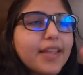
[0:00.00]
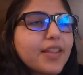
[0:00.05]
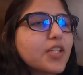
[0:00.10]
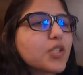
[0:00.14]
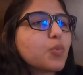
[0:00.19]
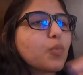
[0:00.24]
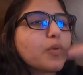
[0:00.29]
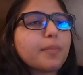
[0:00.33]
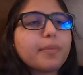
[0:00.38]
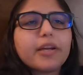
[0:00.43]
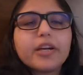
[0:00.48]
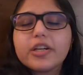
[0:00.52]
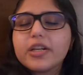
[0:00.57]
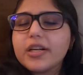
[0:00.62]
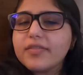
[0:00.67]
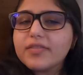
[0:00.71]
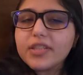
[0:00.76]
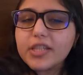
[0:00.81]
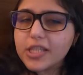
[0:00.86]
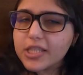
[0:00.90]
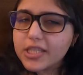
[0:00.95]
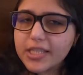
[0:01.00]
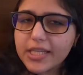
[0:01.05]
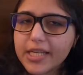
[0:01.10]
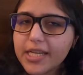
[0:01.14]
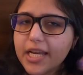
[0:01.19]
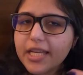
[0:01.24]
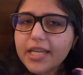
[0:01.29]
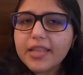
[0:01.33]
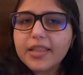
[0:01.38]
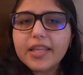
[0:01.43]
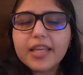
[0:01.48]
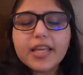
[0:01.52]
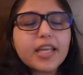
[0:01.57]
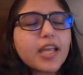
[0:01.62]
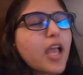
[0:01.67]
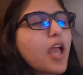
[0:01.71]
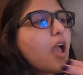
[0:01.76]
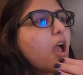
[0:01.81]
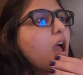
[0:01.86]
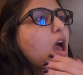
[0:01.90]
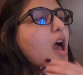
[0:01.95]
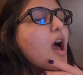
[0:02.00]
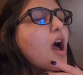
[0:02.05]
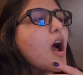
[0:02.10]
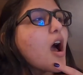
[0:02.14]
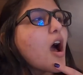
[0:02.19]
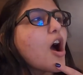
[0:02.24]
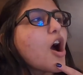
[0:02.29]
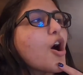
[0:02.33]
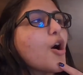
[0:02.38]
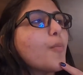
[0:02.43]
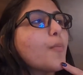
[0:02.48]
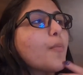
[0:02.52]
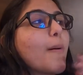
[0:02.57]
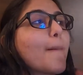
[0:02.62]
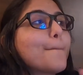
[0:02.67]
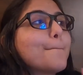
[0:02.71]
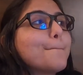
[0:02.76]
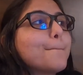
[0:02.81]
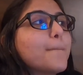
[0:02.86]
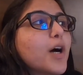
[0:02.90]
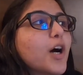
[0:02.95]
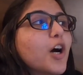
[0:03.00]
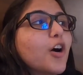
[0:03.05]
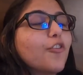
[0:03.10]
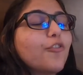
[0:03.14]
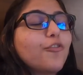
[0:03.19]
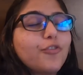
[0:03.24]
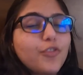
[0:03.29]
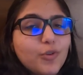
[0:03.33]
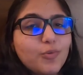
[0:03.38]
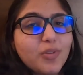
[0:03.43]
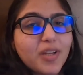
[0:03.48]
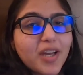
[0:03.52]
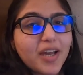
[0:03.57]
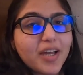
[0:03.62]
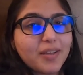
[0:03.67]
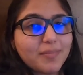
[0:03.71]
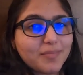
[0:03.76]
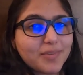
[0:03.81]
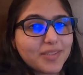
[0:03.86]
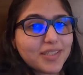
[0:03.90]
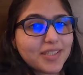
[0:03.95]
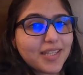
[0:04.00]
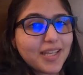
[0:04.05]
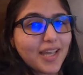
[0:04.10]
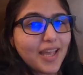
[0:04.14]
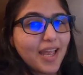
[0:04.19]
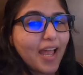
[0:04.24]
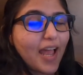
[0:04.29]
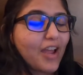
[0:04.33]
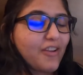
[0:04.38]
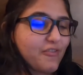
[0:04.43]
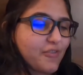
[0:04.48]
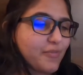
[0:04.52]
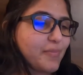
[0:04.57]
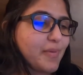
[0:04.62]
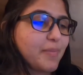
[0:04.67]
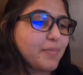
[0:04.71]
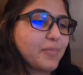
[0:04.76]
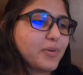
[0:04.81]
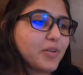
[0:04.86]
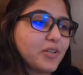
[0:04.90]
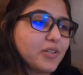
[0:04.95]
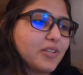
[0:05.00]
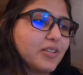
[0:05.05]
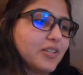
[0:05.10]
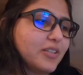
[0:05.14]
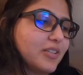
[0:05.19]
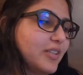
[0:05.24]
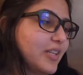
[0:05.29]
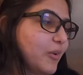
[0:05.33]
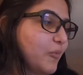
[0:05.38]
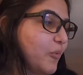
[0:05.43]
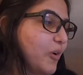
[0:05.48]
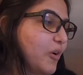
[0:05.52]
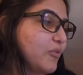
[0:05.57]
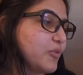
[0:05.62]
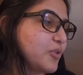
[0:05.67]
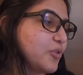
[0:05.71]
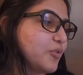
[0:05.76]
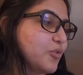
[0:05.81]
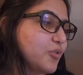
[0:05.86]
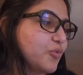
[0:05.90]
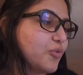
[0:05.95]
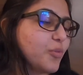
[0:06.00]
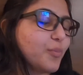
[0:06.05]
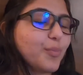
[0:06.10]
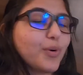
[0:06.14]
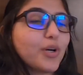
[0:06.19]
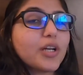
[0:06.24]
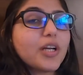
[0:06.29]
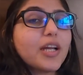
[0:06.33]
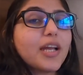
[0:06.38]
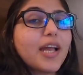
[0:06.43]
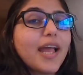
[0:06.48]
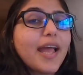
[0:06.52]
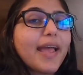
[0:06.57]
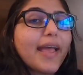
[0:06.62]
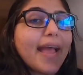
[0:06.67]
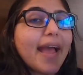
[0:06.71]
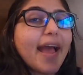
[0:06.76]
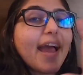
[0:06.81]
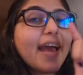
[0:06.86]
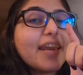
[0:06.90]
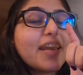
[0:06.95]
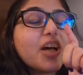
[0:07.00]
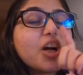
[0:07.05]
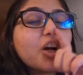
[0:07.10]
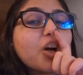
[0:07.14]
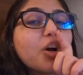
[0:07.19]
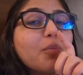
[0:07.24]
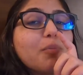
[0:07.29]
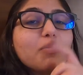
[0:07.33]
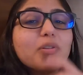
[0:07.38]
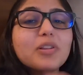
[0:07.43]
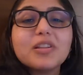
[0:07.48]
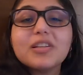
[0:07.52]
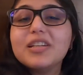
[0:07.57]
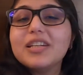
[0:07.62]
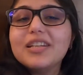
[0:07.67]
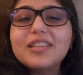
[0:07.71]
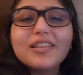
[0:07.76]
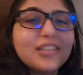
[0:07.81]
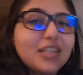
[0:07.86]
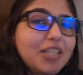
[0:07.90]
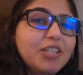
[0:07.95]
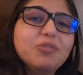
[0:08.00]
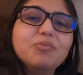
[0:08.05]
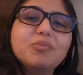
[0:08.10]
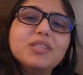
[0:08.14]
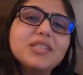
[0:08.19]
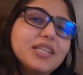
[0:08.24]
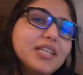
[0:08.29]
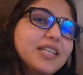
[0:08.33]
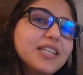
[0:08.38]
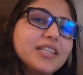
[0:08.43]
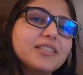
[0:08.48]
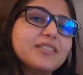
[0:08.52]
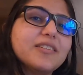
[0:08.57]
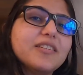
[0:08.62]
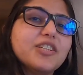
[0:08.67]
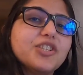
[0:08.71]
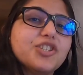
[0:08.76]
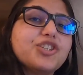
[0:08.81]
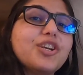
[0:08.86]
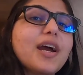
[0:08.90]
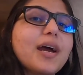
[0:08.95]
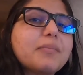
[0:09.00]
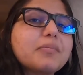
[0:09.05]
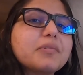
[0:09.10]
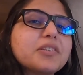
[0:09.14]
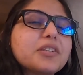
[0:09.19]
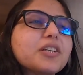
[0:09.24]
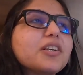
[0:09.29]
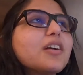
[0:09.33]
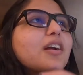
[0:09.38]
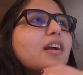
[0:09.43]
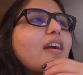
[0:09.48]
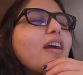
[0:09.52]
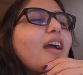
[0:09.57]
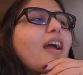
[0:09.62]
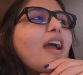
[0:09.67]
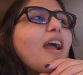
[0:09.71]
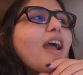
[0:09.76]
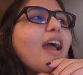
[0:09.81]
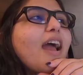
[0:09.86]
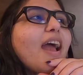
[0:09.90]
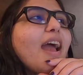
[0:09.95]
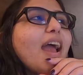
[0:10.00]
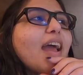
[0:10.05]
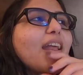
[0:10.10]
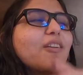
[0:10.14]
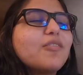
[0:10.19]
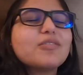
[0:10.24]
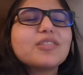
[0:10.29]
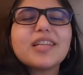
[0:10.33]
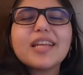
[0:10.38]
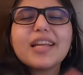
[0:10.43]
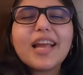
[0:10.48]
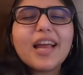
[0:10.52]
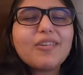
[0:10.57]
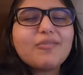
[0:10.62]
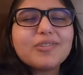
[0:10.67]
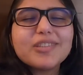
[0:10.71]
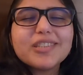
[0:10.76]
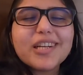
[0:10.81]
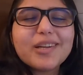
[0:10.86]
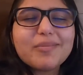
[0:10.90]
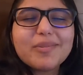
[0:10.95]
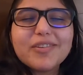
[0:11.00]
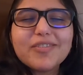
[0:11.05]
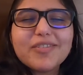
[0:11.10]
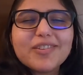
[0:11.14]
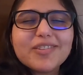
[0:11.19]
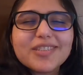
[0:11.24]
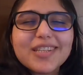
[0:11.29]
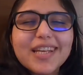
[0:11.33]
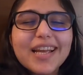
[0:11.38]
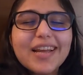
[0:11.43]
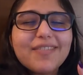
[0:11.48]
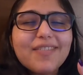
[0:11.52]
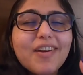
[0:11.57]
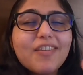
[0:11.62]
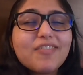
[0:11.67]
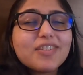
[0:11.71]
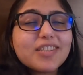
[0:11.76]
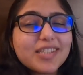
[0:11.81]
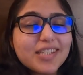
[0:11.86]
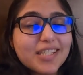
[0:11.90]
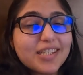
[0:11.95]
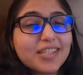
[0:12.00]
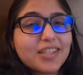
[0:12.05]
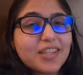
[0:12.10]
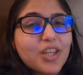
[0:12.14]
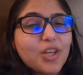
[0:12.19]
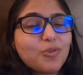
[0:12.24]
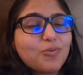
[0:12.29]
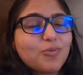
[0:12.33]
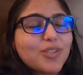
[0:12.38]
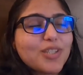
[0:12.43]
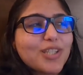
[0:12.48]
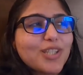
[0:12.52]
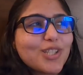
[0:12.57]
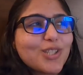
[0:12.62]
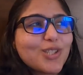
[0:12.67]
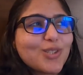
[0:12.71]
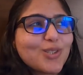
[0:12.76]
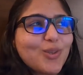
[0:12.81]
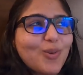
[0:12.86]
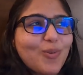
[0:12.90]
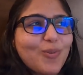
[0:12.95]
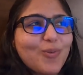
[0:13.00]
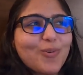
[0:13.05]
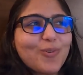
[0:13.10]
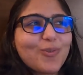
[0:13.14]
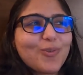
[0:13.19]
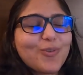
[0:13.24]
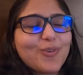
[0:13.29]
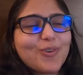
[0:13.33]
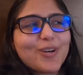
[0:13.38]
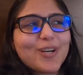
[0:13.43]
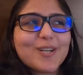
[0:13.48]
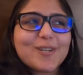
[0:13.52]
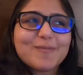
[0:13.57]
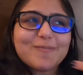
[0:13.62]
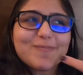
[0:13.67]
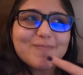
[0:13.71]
add this one paragraph to the scene kind of thing. But a few times I remembered, like while I was going through the book, add a completely new scene into the chapter. And I was like, I wonder how many of those I have. I have 6 of those. So